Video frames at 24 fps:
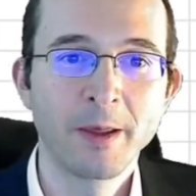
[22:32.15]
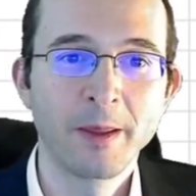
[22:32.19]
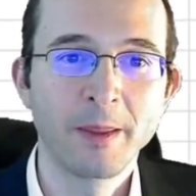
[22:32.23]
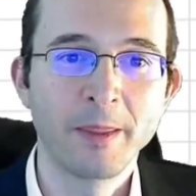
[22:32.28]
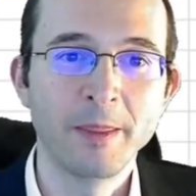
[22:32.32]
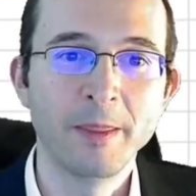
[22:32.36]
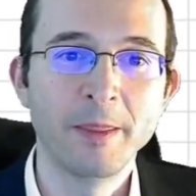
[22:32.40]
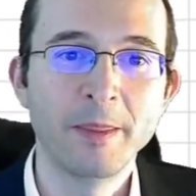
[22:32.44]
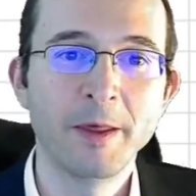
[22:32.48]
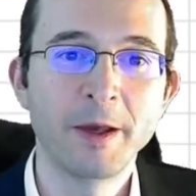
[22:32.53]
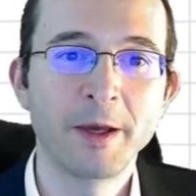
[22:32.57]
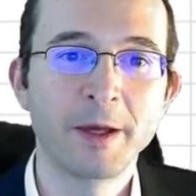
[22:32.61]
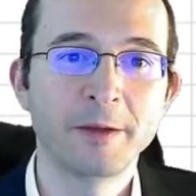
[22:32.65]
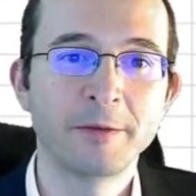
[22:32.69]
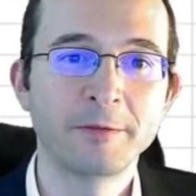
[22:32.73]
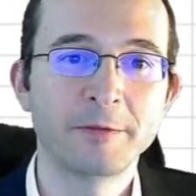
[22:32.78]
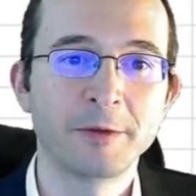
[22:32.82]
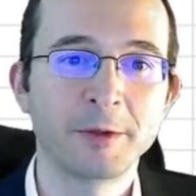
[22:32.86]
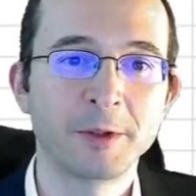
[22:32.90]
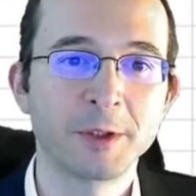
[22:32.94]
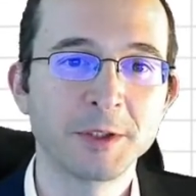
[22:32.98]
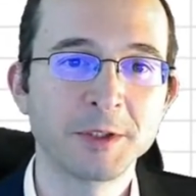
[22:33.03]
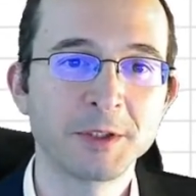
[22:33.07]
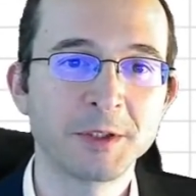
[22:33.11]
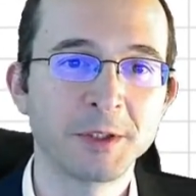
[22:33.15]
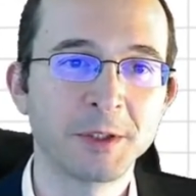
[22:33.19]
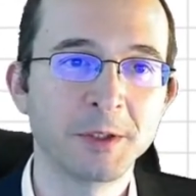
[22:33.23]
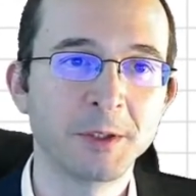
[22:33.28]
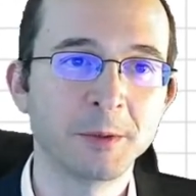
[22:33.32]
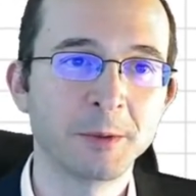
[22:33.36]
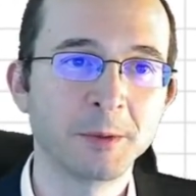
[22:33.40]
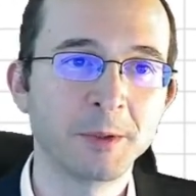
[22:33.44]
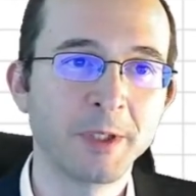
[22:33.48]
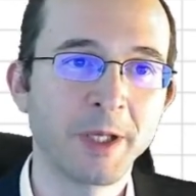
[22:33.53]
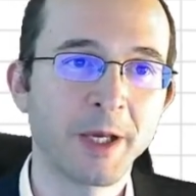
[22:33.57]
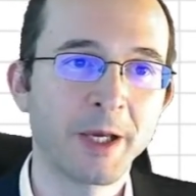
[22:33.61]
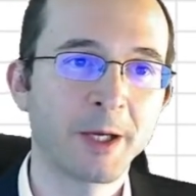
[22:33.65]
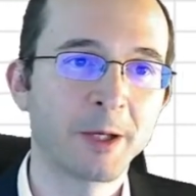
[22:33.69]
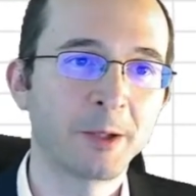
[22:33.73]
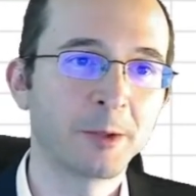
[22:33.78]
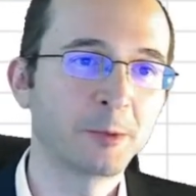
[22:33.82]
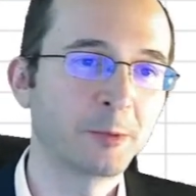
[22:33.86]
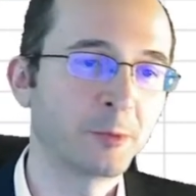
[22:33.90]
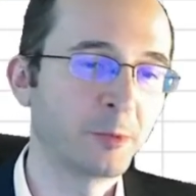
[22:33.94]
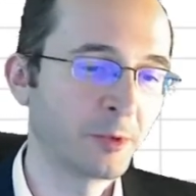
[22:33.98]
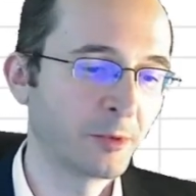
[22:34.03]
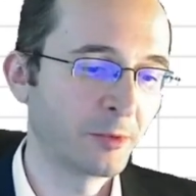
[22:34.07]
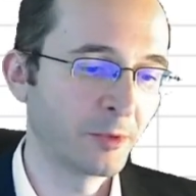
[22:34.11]
Then for us to go
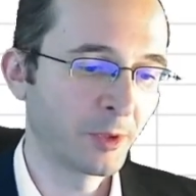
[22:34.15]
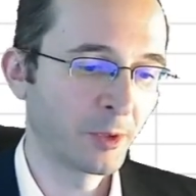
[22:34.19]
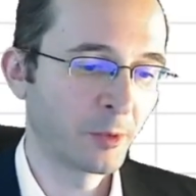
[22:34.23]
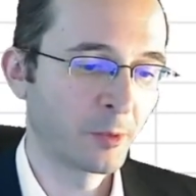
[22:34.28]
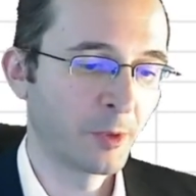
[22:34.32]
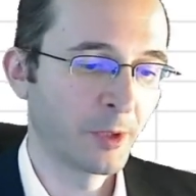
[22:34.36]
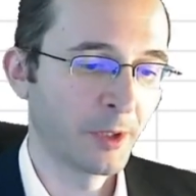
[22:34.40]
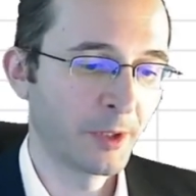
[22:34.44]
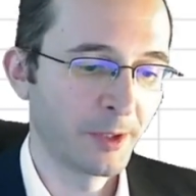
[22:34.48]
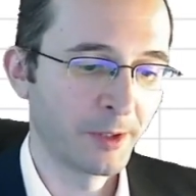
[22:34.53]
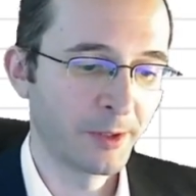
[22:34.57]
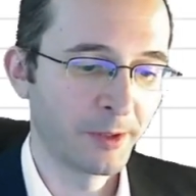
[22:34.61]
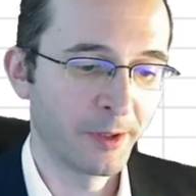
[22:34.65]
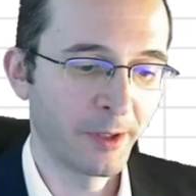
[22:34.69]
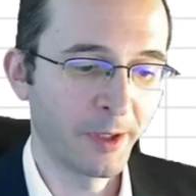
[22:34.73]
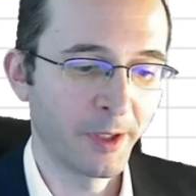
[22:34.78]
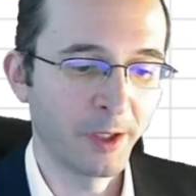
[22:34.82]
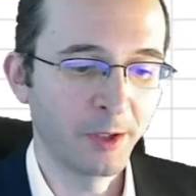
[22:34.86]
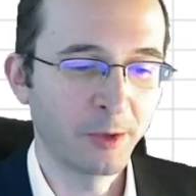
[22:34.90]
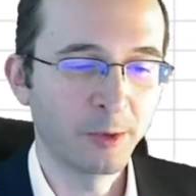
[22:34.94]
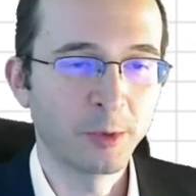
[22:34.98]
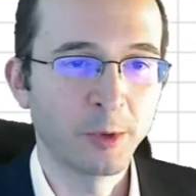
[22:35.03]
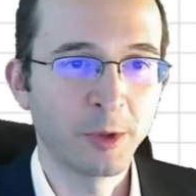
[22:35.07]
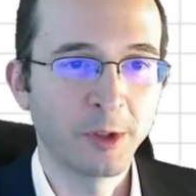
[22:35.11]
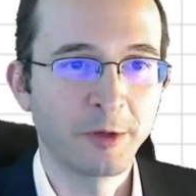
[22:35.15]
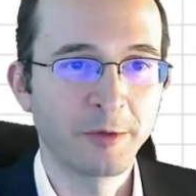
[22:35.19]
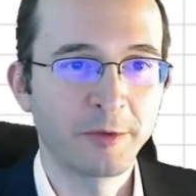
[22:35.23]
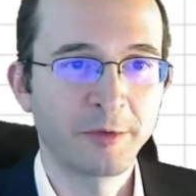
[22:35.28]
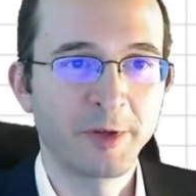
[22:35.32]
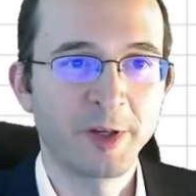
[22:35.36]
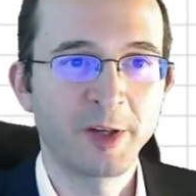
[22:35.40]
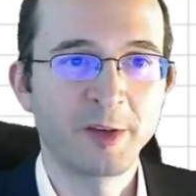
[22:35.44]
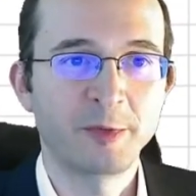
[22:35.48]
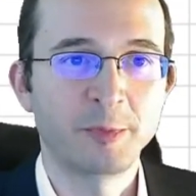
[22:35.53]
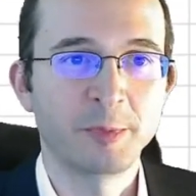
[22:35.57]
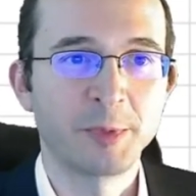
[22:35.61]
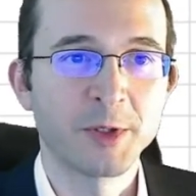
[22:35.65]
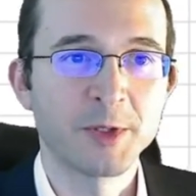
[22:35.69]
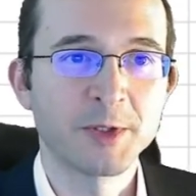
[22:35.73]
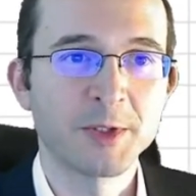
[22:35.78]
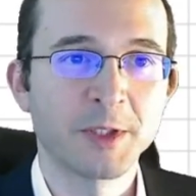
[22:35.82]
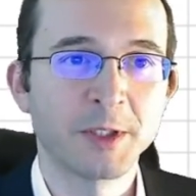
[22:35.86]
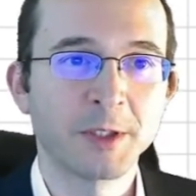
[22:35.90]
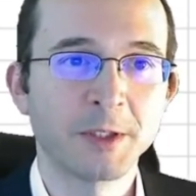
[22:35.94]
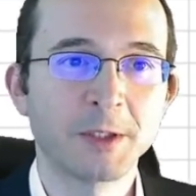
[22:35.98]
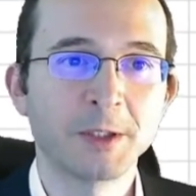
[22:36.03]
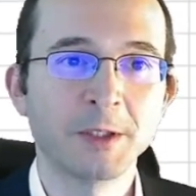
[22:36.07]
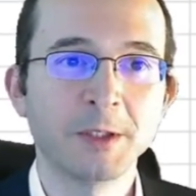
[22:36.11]
down would require a
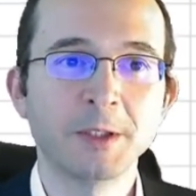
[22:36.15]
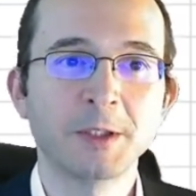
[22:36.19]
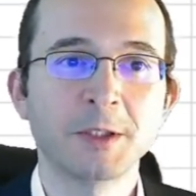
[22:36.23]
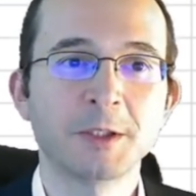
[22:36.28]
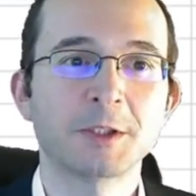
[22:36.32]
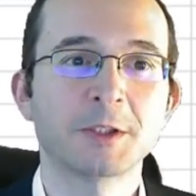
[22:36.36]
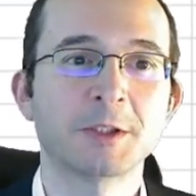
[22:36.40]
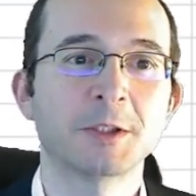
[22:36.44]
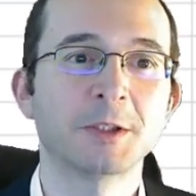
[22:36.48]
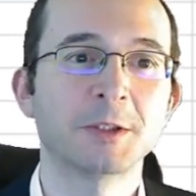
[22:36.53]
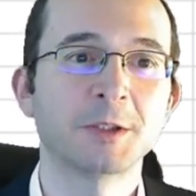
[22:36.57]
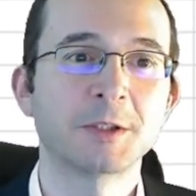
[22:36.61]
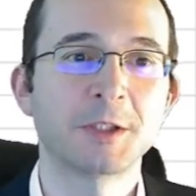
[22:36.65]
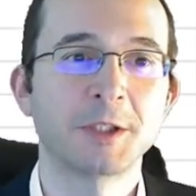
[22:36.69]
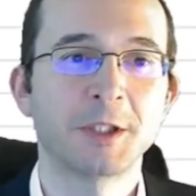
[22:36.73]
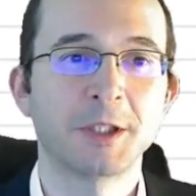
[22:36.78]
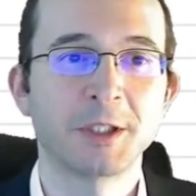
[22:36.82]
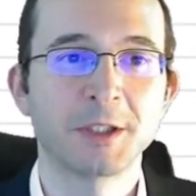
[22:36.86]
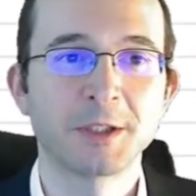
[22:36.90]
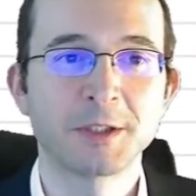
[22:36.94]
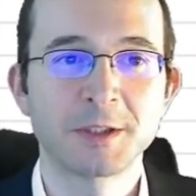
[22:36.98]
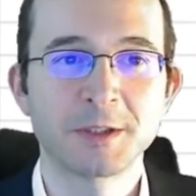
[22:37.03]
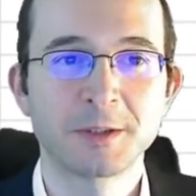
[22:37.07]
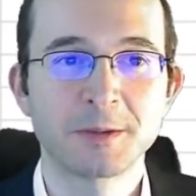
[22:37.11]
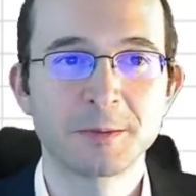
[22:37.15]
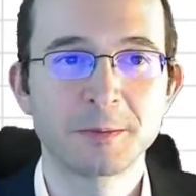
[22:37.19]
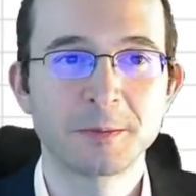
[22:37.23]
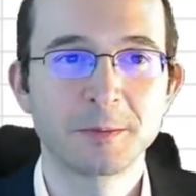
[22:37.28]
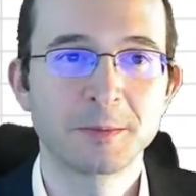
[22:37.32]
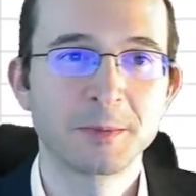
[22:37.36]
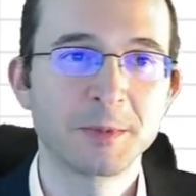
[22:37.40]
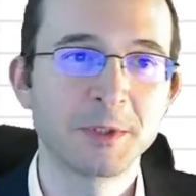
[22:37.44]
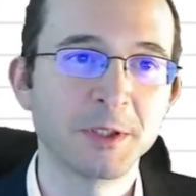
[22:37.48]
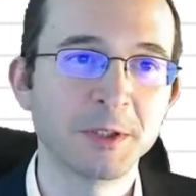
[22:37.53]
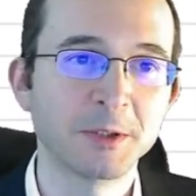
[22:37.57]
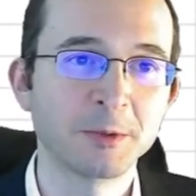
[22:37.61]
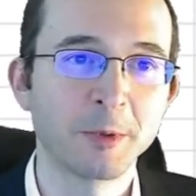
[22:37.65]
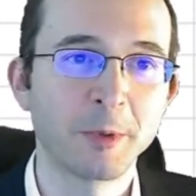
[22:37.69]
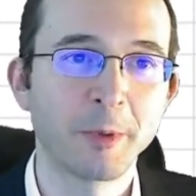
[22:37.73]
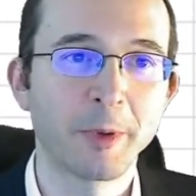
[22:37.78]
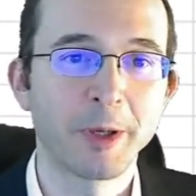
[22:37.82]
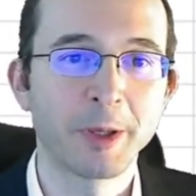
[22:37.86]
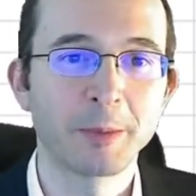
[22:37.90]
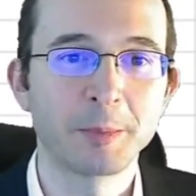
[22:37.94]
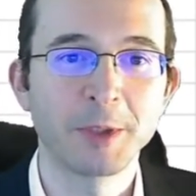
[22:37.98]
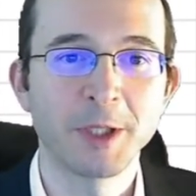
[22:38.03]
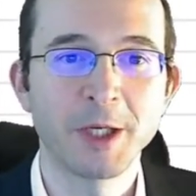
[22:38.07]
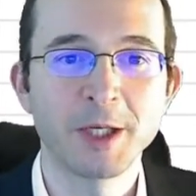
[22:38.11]
25% conditional chance since we went
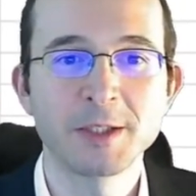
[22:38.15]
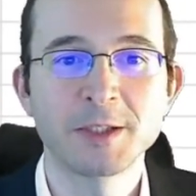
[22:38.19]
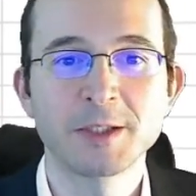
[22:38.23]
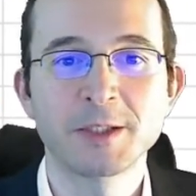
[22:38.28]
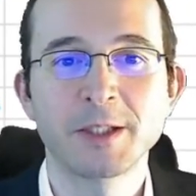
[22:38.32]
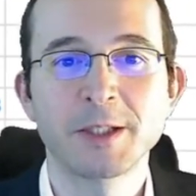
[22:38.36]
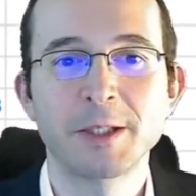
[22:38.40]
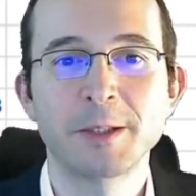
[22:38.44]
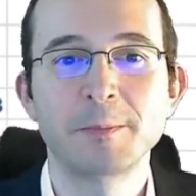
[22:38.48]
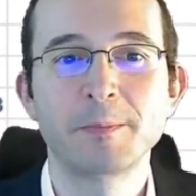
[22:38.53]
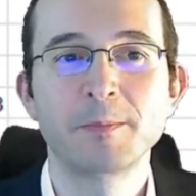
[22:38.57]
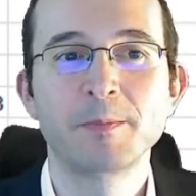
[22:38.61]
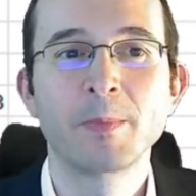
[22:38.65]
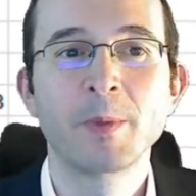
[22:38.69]
up last time.